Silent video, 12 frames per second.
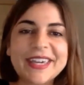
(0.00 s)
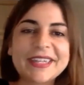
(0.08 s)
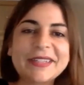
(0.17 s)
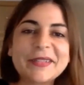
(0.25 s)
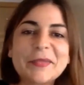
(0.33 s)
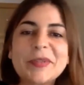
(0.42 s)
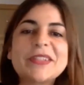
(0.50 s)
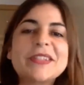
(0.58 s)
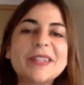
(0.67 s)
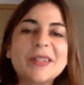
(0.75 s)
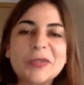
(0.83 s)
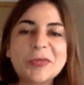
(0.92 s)
And it's been
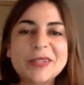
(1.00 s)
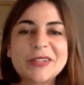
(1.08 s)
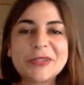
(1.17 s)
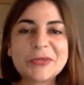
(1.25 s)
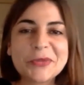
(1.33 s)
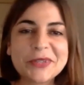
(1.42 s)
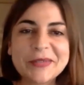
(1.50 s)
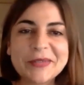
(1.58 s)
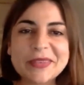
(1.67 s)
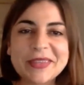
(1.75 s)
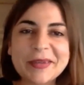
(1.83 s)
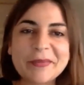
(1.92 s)
such a pleasure working
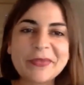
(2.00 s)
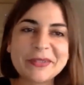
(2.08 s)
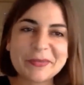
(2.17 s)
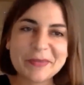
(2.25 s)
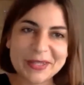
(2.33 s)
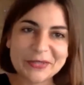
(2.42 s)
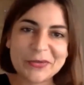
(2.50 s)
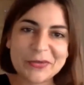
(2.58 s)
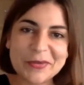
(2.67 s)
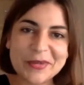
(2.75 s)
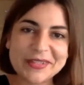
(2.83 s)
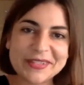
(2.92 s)
with him these past few
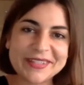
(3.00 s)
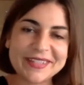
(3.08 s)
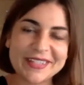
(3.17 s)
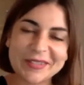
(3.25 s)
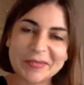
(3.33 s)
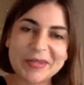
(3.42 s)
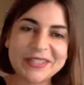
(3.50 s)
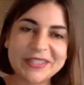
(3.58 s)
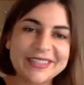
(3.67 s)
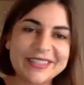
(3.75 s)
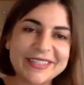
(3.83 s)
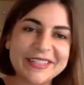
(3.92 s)
months,
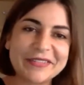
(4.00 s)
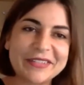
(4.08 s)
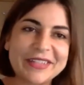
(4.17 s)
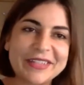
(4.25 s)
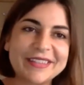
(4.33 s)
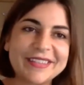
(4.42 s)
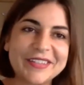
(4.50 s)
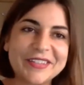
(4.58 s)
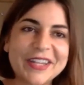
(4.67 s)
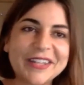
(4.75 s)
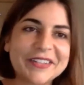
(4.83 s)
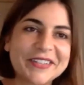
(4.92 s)
especially given the
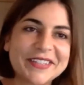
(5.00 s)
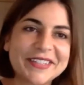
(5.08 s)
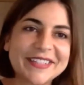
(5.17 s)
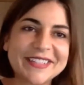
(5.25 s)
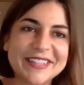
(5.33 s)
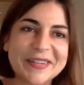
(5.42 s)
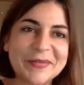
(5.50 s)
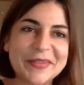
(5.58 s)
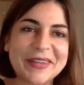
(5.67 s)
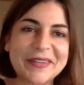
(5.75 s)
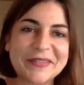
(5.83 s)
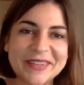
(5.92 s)
challenges that
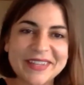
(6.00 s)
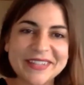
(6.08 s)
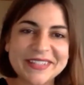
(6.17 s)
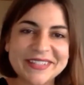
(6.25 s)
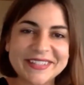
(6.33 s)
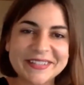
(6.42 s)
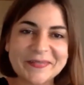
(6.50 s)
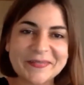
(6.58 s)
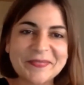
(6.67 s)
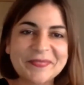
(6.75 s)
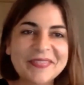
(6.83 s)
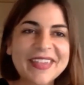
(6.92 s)
we have faced.
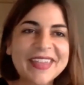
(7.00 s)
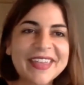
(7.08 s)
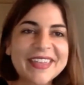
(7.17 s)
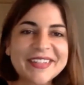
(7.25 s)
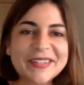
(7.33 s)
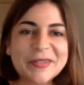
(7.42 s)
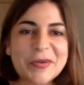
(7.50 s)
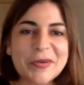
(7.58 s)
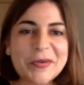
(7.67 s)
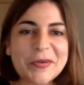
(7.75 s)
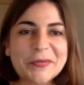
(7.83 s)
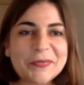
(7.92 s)

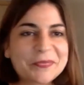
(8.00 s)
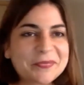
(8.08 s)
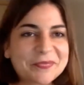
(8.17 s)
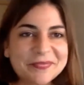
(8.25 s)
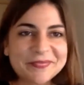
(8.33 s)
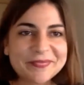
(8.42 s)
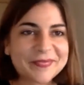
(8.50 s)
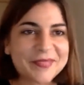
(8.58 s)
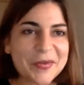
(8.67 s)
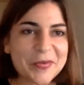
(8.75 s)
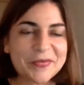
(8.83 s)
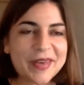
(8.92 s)
So
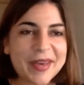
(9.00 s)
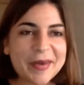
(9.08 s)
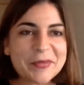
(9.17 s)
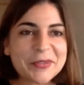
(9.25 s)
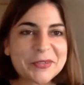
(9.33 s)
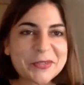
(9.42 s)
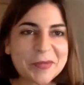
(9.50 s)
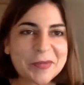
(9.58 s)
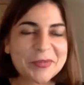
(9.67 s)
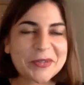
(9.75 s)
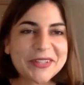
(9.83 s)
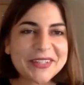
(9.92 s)
I'm going to stop
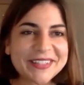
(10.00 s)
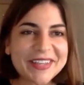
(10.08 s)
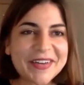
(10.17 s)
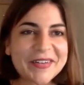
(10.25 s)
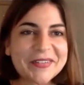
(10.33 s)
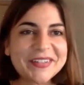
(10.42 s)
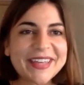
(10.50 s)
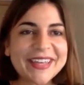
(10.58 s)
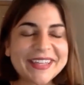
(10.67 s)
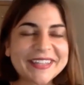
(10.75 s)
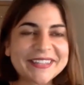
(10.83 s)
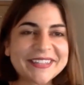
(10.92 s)
talking now,
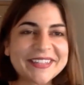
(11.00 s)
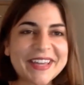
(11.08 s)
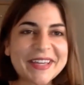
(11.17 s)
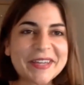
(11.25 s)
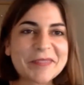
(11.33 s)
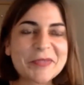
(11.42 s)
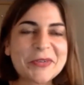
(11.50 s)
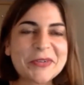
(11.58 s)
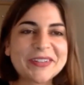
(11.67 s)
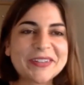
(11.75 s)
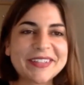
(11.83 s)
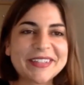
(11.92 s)
and I am
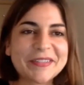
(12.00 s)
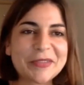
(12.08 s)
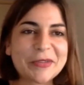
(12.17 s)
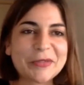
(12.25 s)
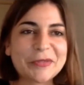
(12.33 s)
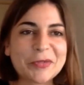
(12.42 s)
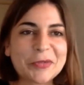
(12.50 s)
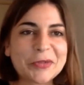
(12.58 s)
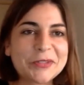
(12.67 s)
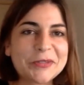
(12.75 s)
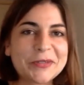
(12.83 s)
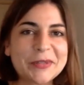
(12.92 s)
going to give the floor
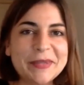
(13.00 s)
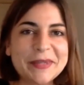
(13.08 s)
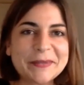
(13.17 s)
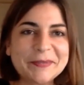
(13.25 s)
to Rabia.